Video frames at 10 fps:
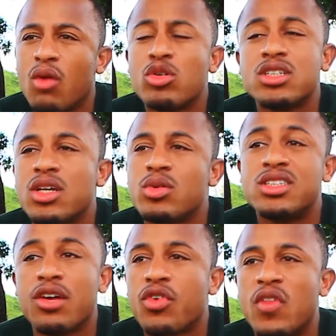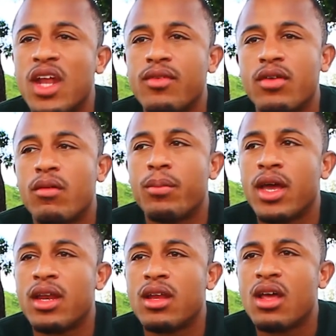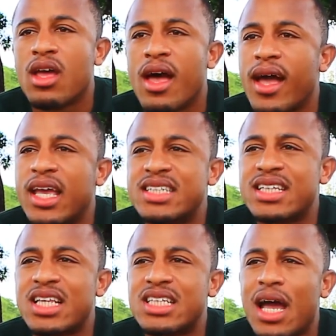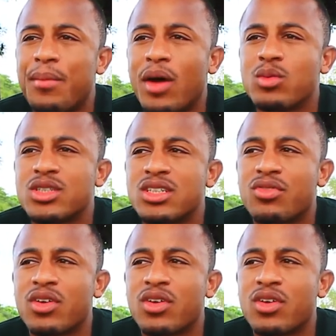It was it was different than I've ever been. I guess at the time I was a